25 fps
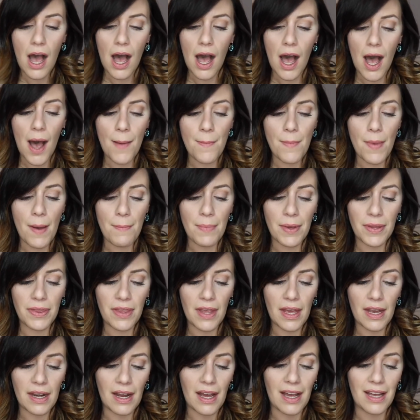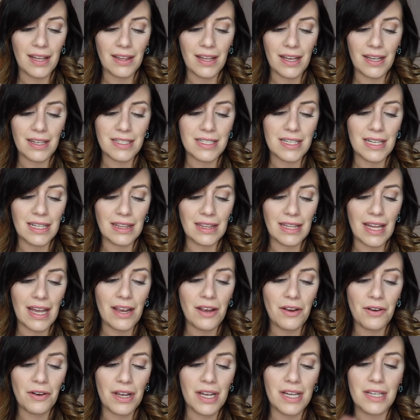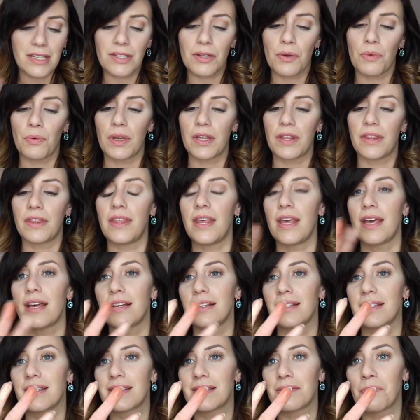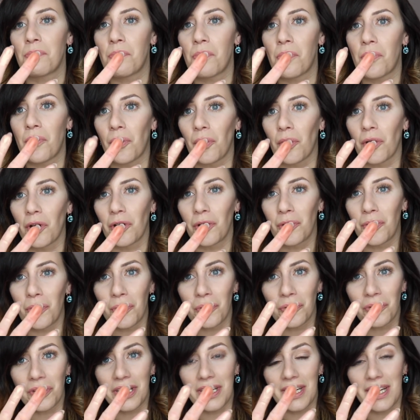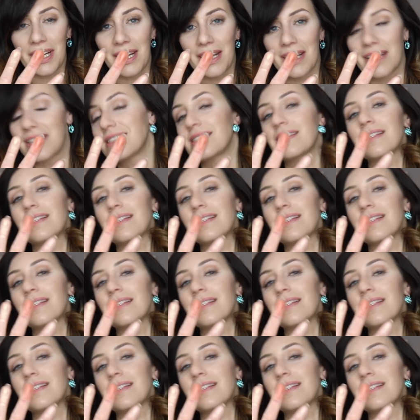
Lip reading: But then I like to layer it with this more goldeny,